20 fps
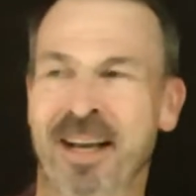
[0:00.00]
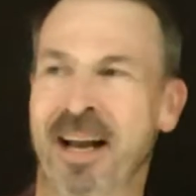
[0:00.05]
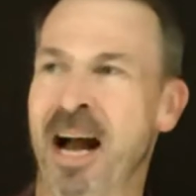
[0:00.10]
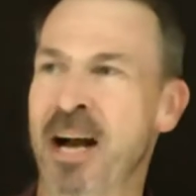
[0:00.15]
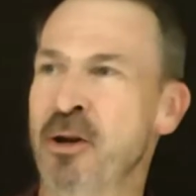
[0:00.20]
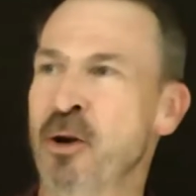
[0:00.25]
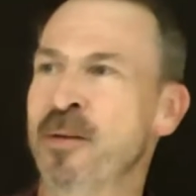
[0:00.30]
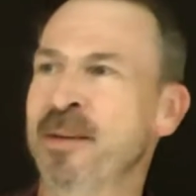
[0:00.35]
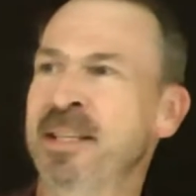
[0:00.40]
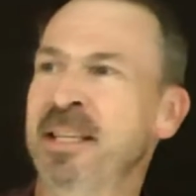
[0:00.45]

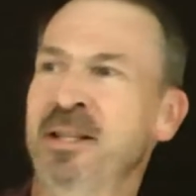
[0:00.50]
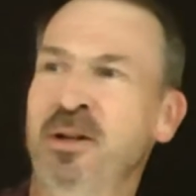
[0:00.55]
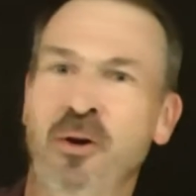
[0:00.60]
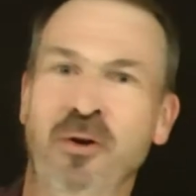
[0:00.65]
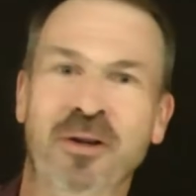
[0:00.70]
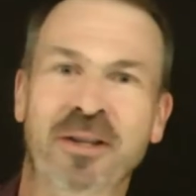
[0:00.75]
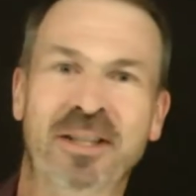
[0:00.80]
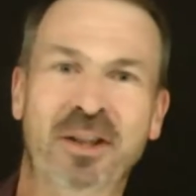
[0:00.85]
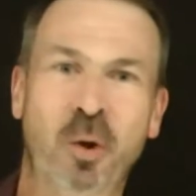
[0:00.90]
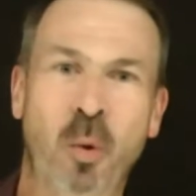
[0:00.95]
I know this is
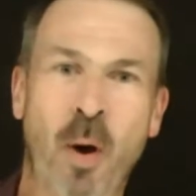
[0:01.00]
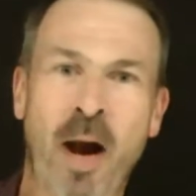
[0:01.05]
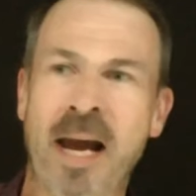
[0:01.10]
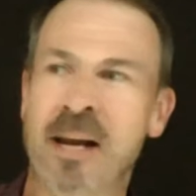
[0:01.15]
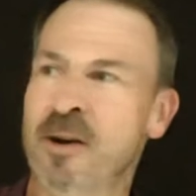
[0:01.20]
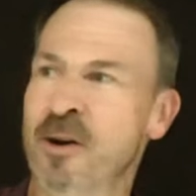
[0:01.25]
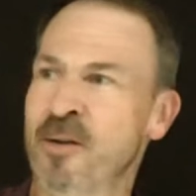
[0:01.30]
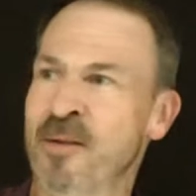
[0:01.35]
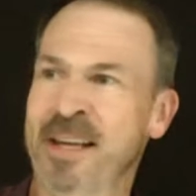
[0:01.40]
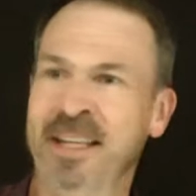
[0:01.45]
units
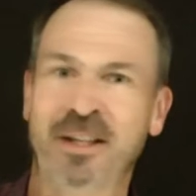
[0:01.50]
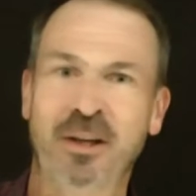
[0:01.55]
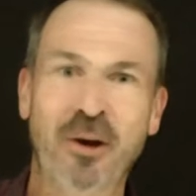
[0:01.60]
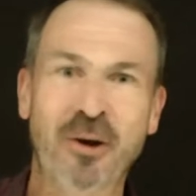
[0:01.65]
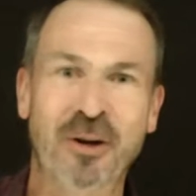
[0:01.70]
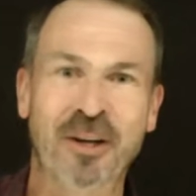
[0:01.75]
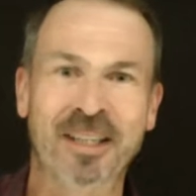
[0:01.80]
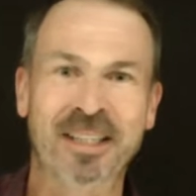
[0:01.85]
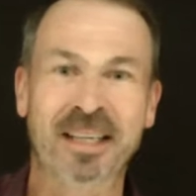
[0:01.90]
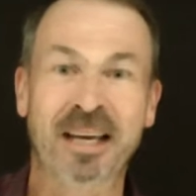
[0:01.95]
squared, I know that's
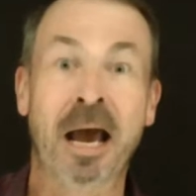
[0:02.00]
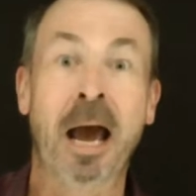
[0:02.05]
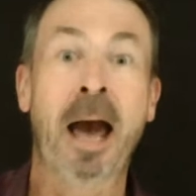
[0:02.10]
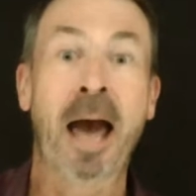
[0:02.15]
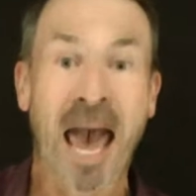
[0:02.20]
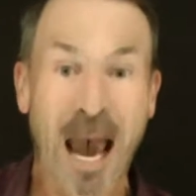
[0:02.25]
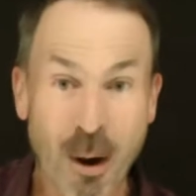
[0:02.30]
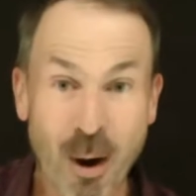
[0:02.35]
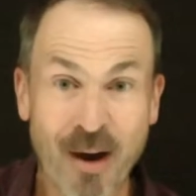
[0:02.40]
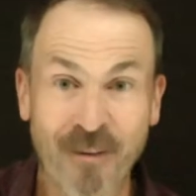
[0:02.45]
units,
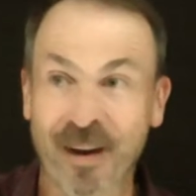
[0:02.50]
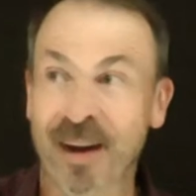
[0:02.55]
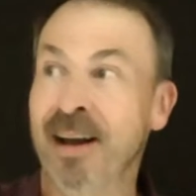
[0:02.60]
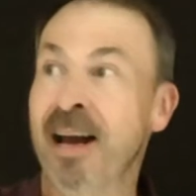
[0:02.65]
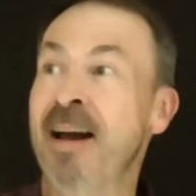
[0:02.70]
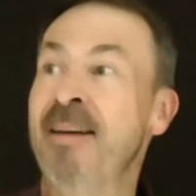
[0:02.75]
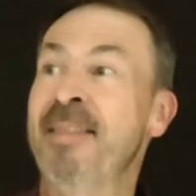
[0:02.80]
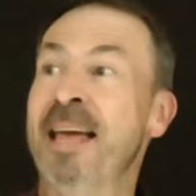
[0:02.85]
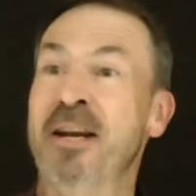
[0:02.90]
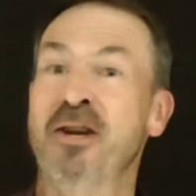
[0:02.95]

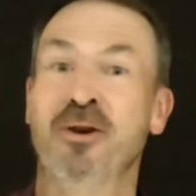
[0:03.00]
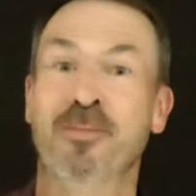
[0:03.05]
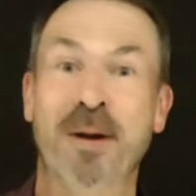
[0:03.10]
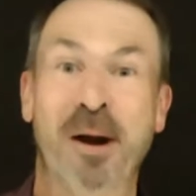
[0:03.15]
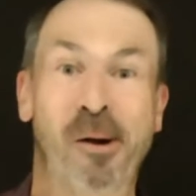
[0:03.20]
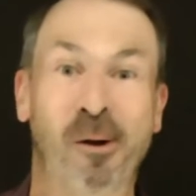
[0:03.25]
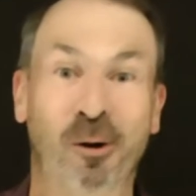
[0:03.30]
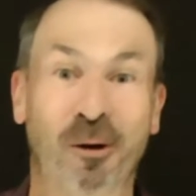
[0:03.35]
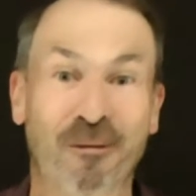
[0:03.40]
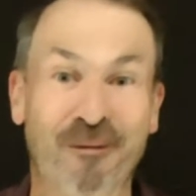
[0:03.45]
however, their
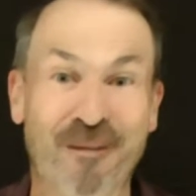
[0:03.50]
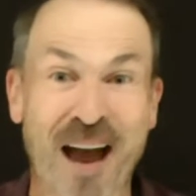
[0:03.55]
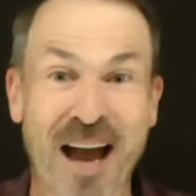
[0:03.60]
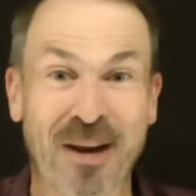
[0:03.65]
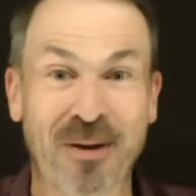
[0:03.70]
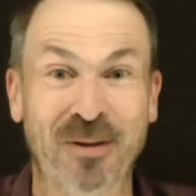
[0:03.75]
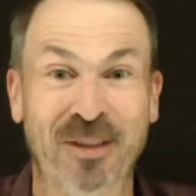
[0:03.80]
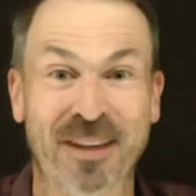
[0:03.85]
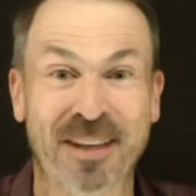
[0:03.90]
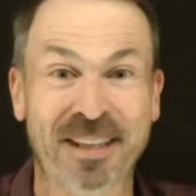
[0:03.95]
numerical
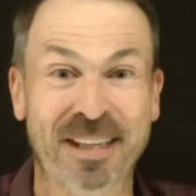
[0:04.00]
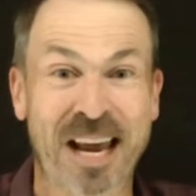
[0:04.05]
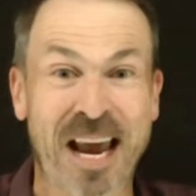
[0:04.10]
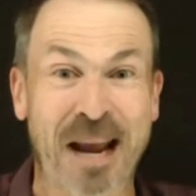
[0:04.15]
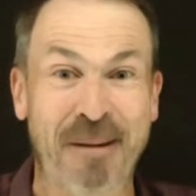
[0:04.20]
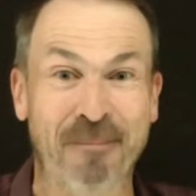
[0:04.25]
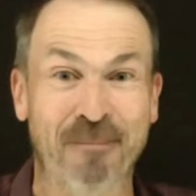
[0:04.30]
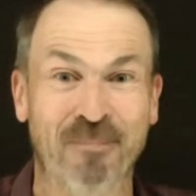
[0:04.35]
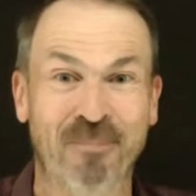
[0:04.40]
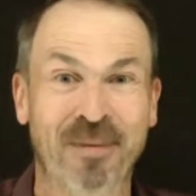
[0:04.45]
values are the
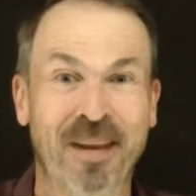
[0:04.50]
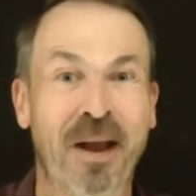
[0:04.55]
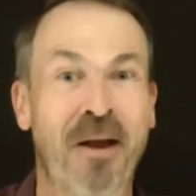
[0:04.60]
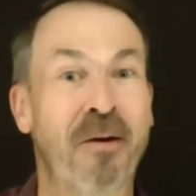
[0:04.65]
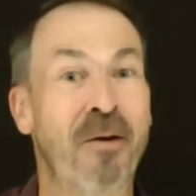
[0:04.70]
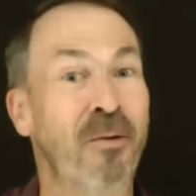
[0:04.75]
same.